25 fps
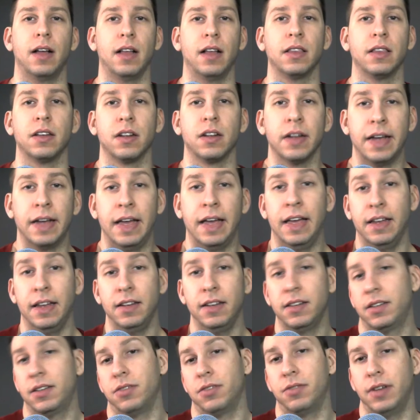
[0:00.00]

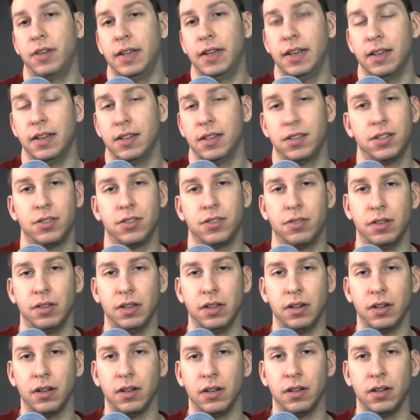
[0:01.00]
hint, or I guess, or a
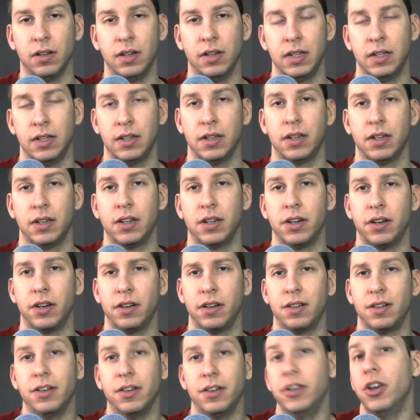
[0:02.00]
little
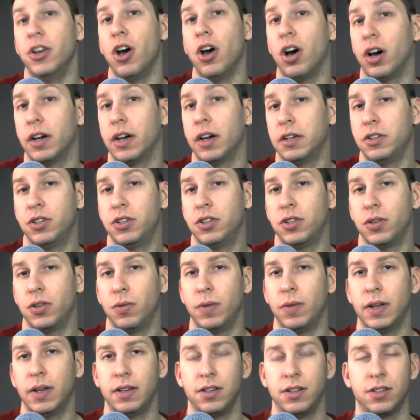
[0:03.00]
nod to
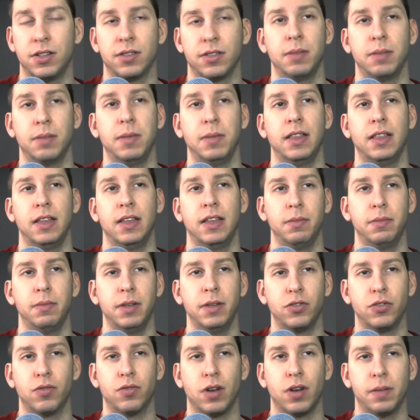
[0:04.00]
it. So I mean, they've been
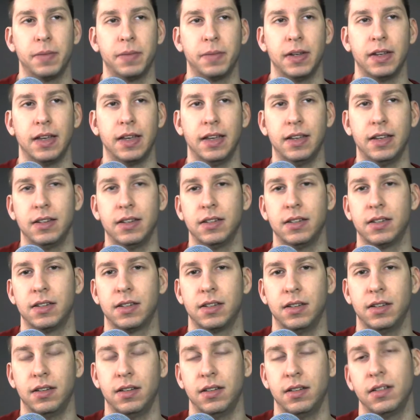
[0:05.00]
dropping
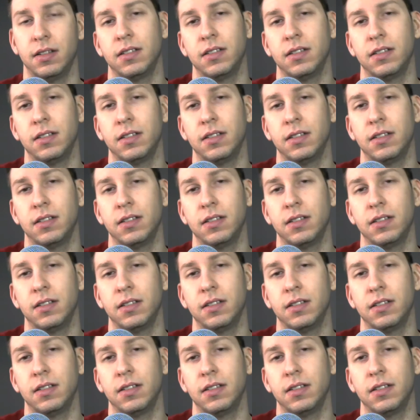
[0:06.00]
hints,